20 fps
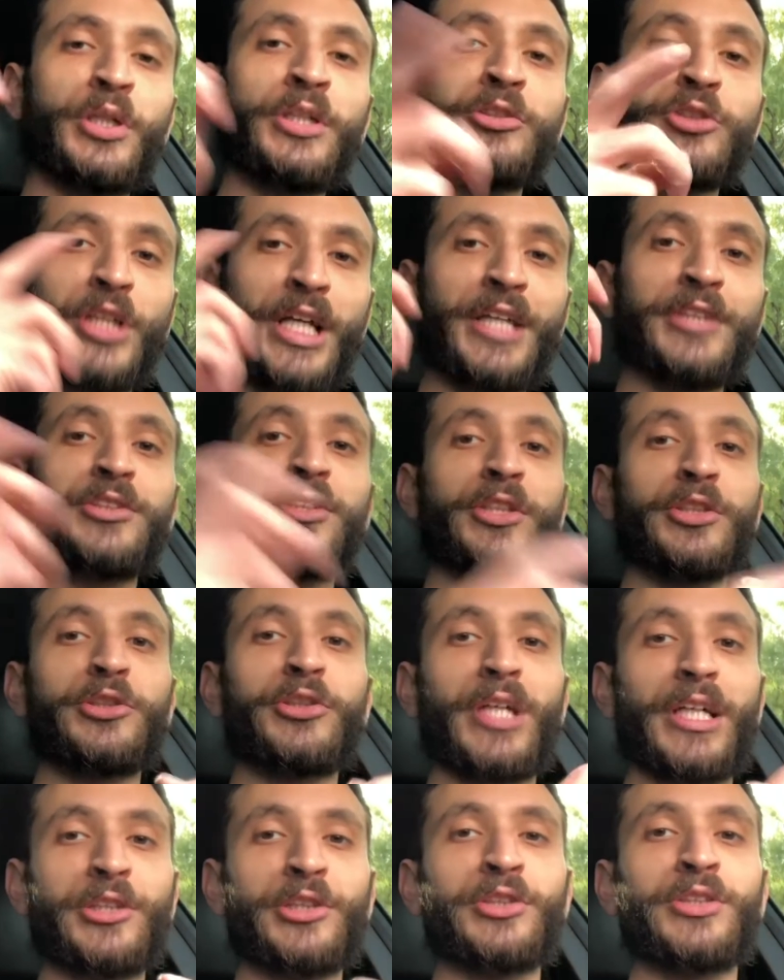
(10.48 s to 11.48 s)
change the
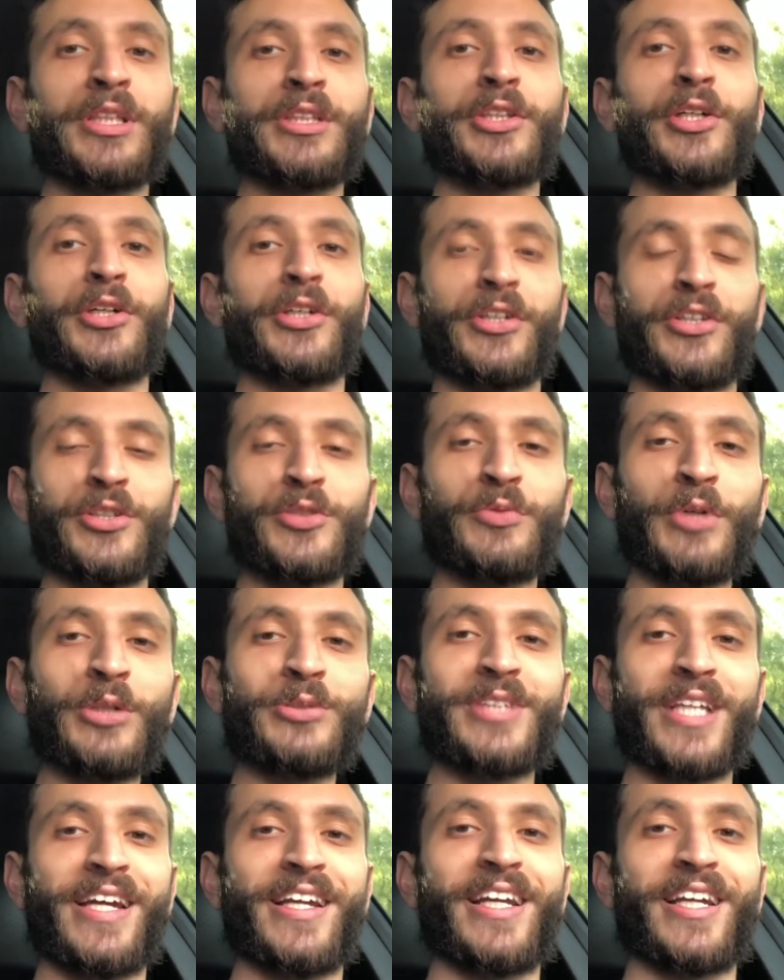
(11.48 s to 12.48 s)
direction that the Earth is
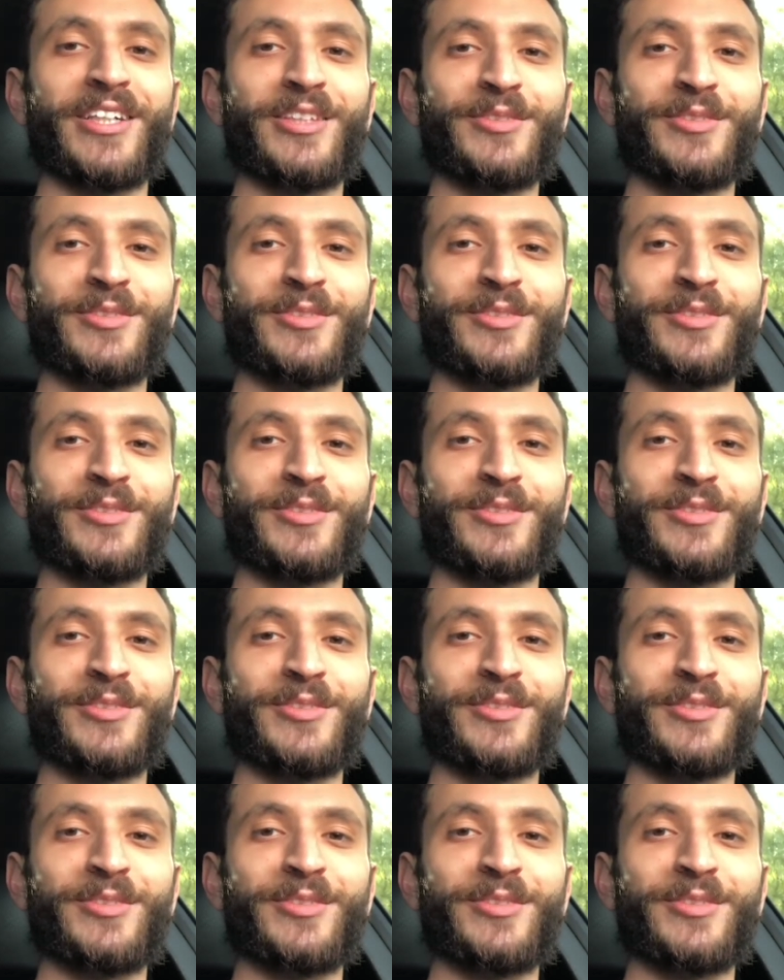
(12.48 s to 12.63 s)
rotating.